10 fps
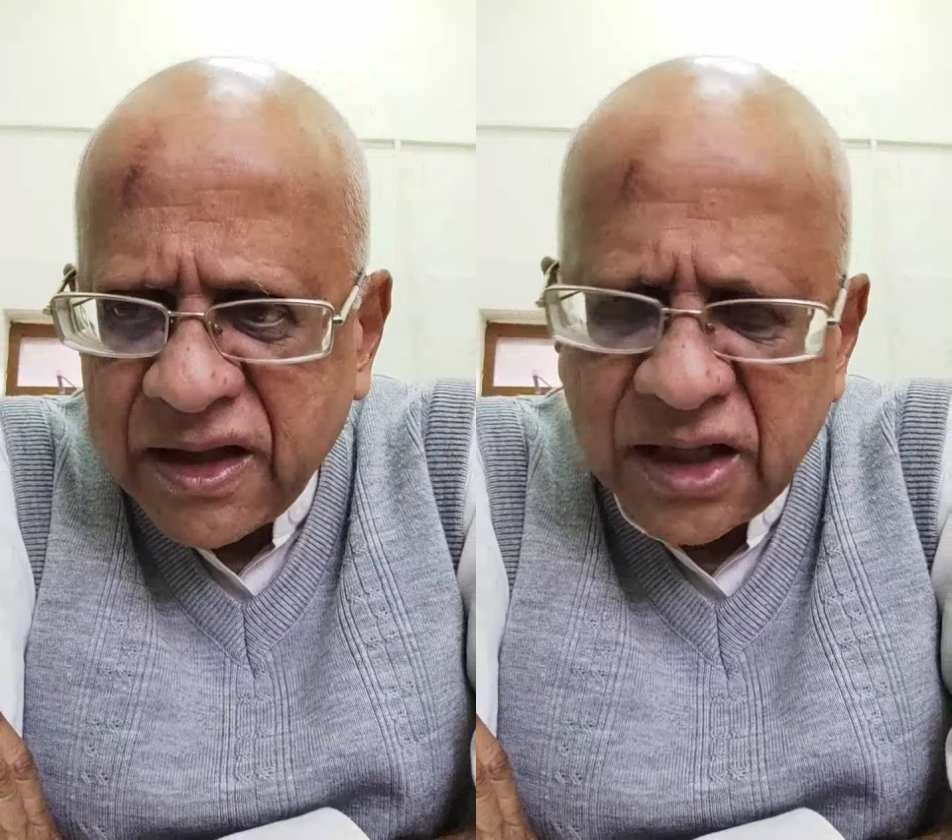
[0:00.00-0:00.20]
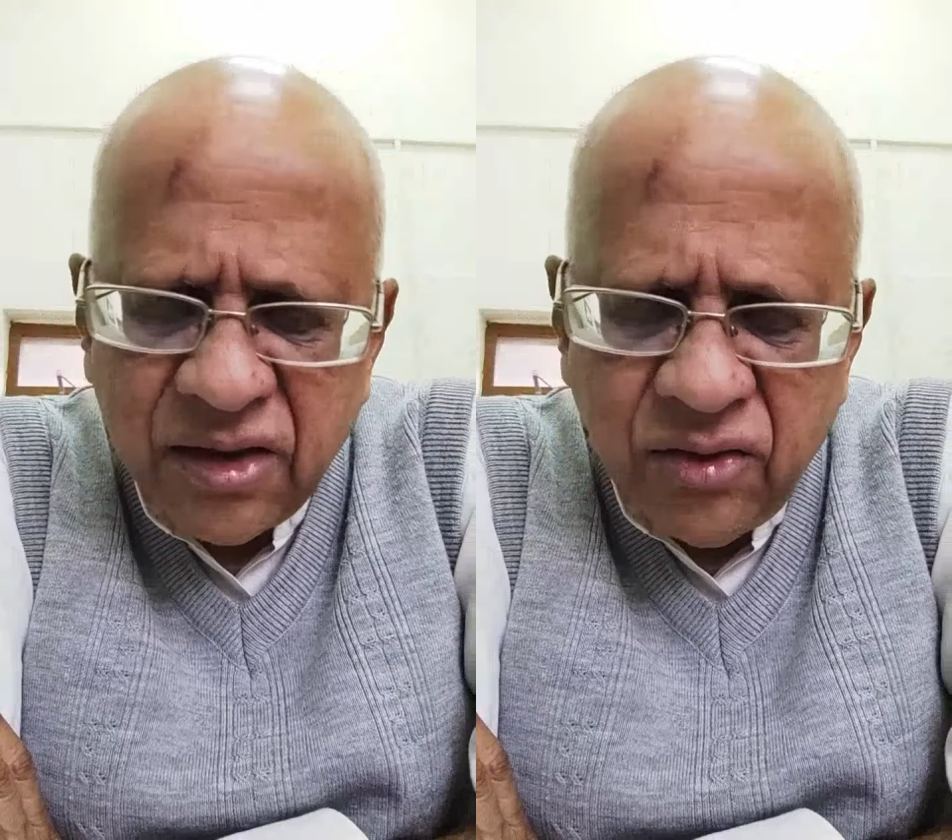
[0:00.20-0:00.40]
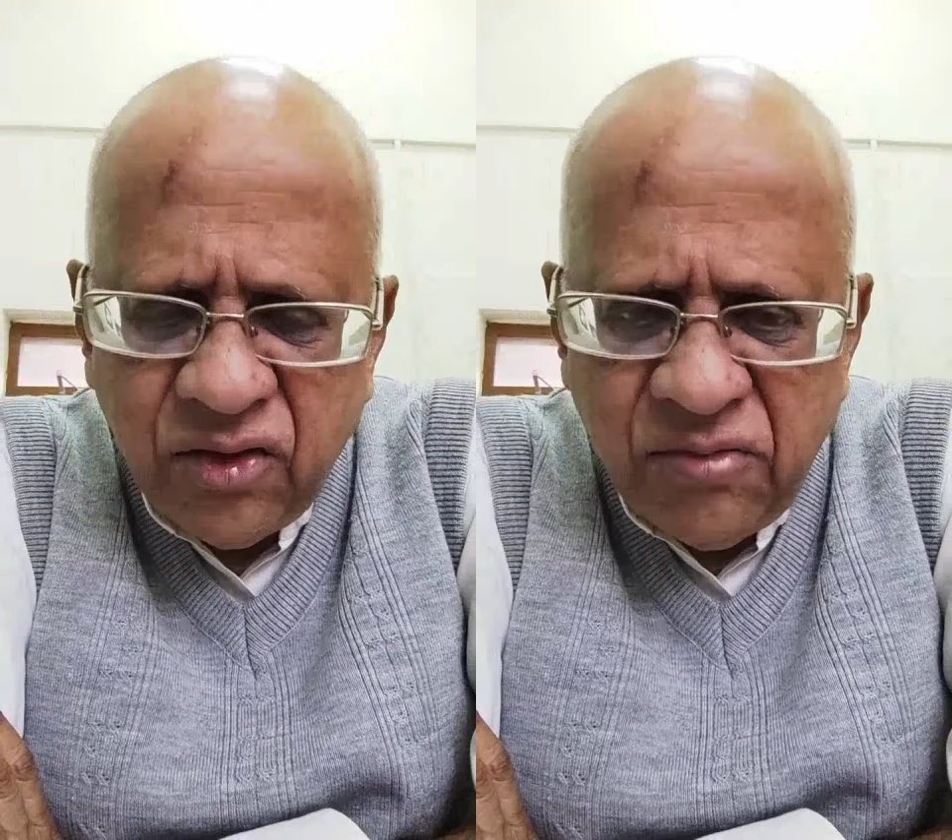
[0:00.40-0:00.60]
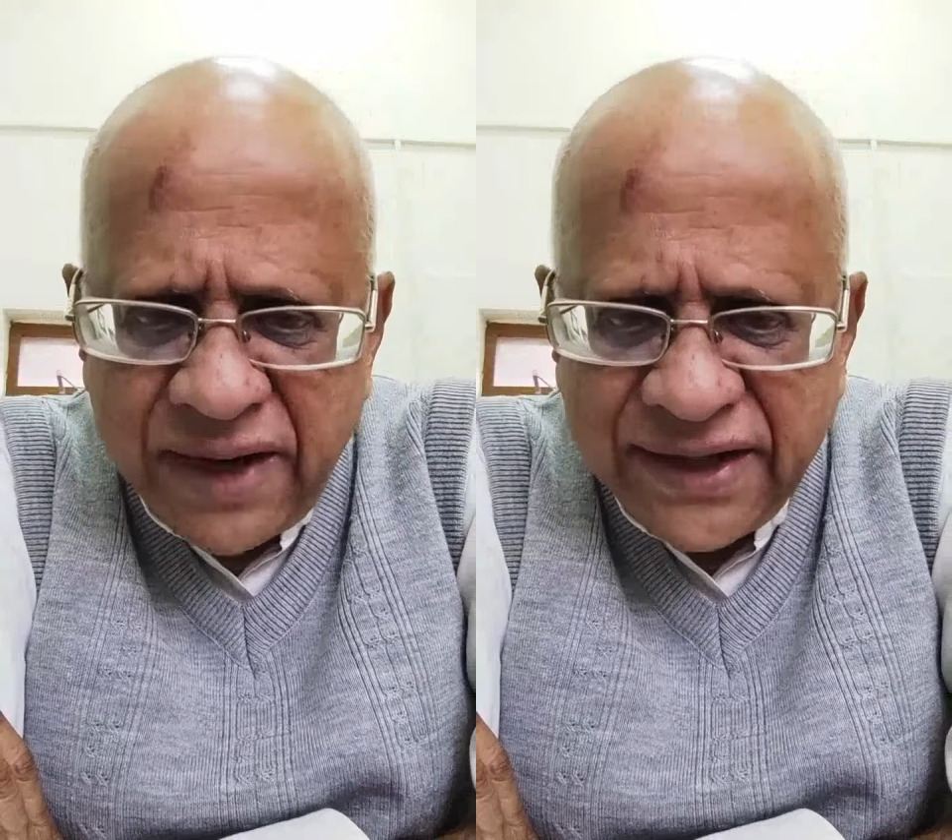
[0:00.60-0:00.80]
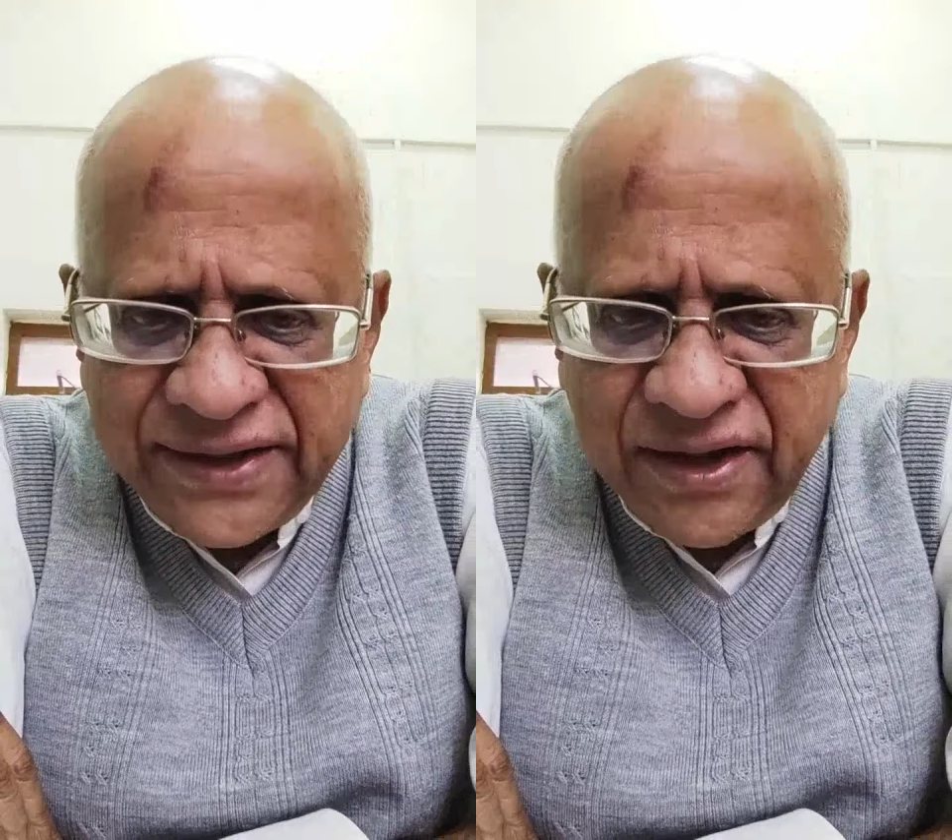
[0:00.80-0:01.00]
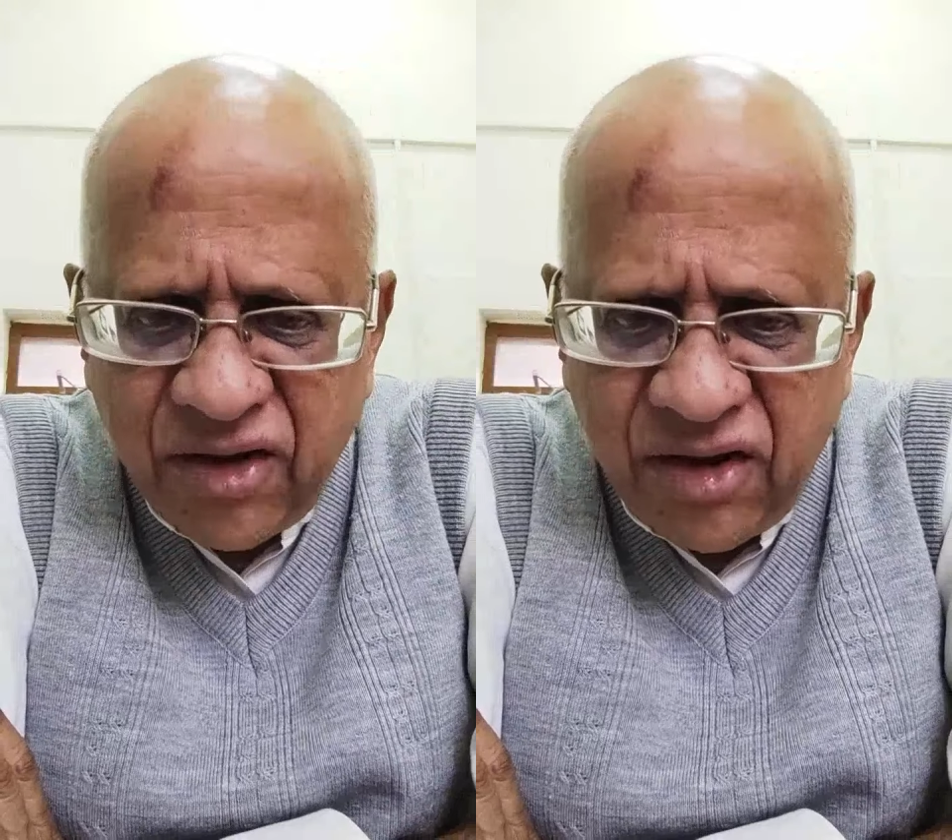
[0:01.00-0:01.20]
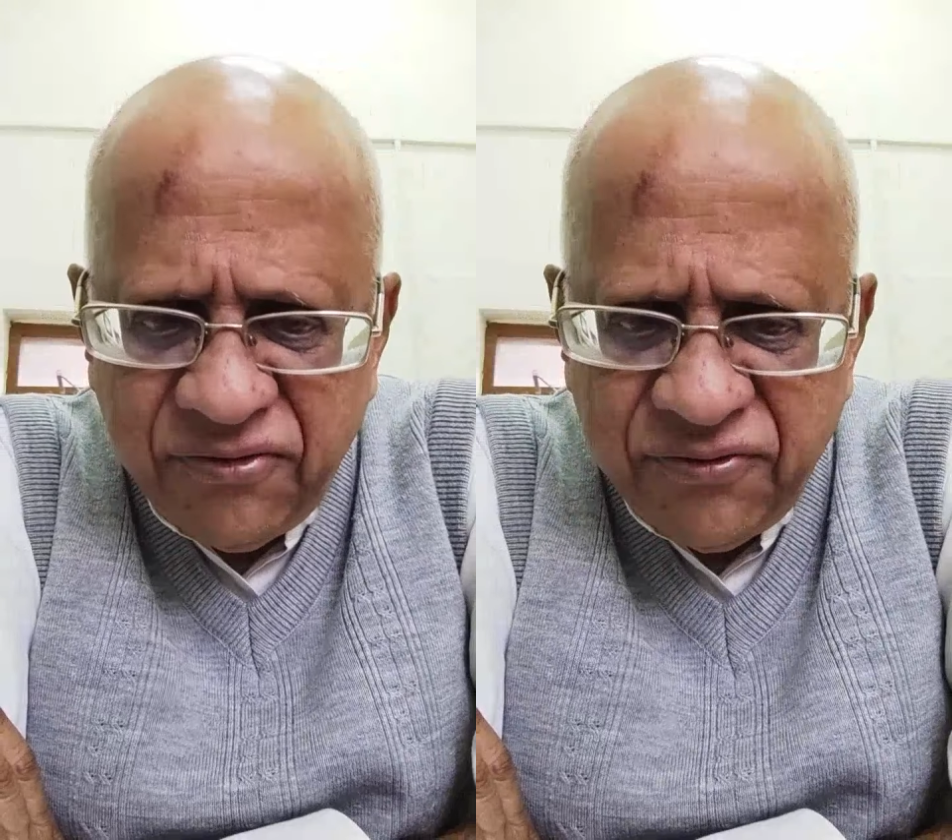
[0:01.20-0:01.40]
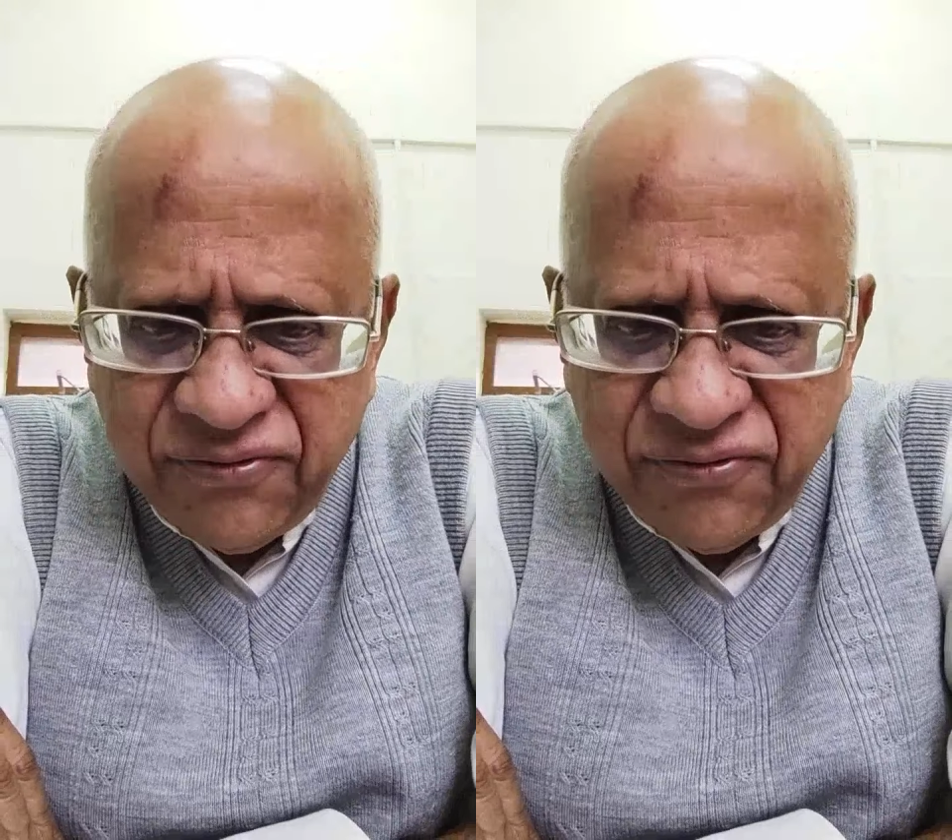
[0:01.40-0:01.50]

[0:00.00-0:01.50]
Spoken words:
that the whole matter of